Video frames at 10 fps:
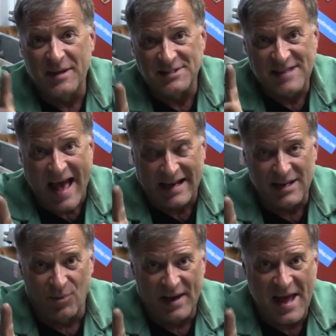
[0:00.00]
me
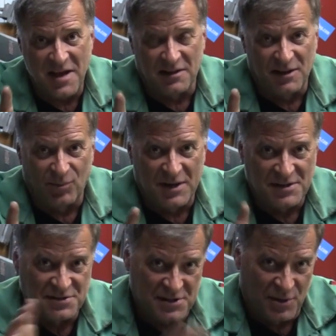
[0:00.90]
exactly what angle it
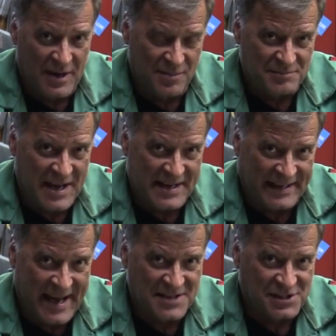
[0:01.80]
was, so I'm kind
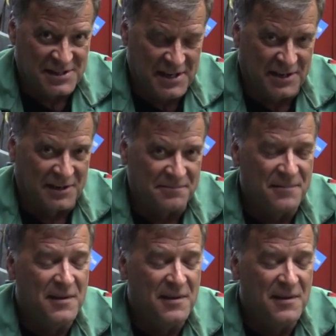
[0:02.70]
of guessing here.